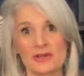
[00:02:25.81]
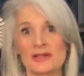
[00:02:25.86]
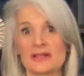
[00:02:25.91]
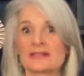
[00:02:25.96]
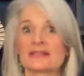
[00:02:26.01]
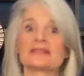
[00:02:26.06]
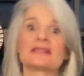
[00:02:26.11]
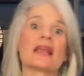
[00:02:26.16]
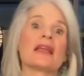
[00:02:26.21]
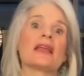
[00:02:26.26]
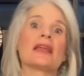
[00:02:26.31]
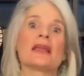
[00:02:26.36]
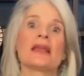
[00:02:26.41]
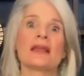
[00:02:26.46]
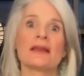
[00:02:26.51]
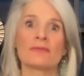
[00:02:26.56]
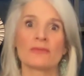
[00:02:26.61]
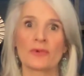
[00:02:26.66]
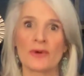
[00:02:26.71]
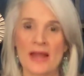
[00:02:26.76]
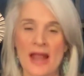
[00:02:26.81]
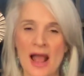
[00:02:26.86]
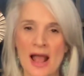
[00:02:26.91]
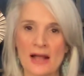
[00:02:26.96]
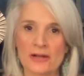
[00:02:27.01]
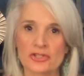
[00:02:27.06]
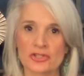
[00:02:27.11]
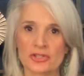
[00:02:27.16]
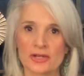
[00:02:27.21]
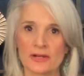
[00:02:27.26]
the same
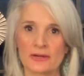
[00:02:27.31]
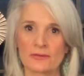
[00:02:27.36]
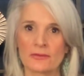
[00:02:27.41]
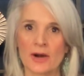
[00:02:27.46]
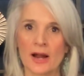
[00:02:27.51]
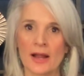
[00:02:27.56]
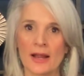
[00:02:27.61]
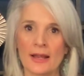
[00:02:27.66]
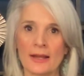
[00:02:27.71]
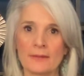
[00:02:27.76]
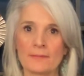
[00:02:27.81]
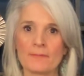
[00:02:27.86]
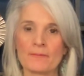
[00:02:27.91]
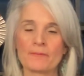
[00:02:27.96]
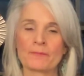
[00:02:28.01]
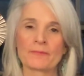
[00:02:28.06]
reaction, right?